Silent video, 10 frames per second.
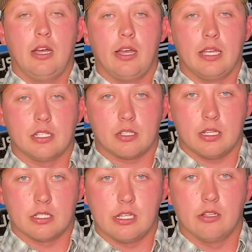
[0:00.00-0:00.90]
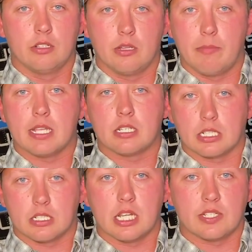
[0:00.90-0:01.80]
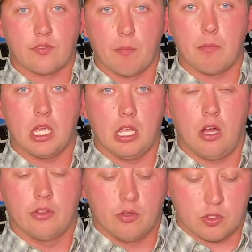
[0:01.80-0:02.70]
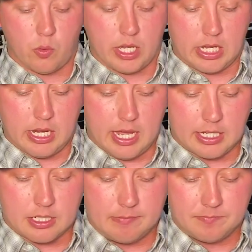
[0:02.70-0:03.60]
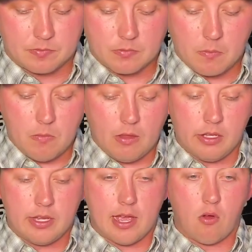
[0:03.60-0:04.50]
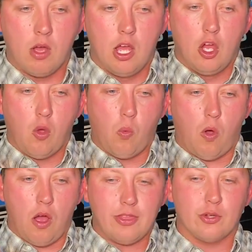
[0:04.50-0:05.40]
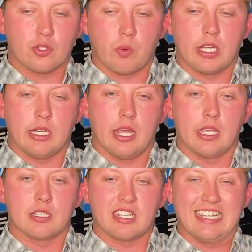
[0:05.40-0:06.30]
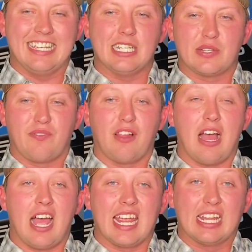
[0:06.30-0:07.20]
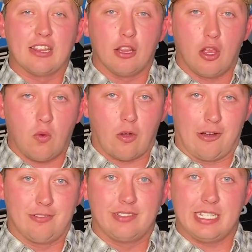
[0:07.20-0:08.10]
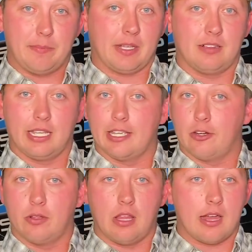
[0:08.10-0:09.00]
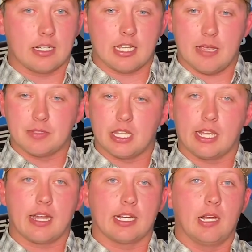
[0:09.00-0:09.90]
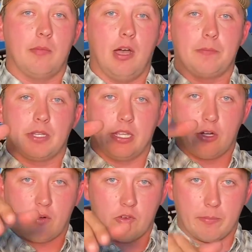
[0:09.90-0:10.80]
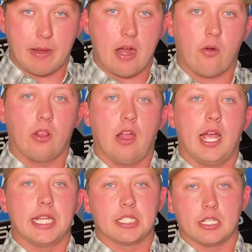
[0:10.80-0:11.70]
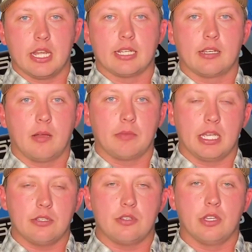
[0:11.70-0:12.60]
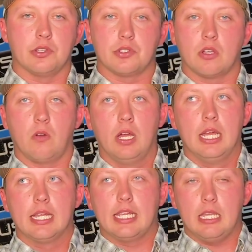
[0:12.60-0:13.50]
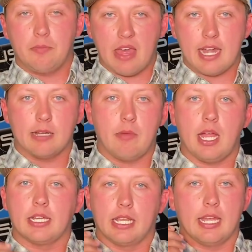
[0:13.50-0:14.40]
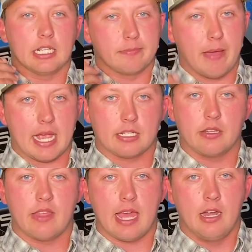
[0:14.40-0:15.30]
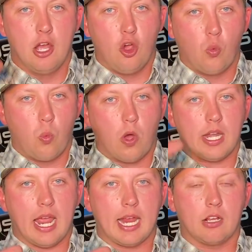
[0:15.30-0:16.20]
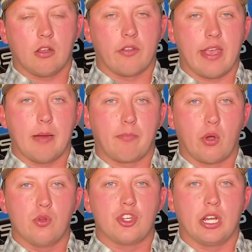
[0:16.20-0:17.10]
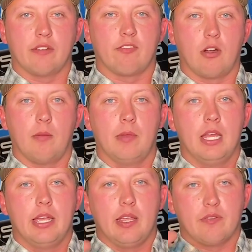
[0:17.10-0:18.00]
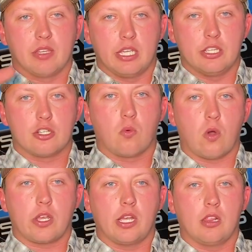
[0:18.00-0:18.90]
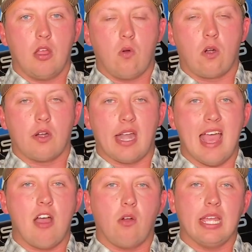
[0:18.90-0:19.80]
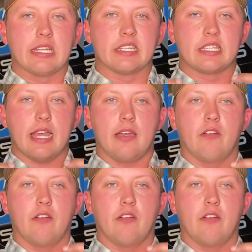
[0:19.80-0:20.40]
has yielded the best success for me on those windy days. Now, on those windy days, geese fly lower, typically. A lot of times they got to come up to get over the power lines and then come get to you. So keep that in mind. Again, it's back to that, what angle are they approaching from? If the geese are working lower, now instead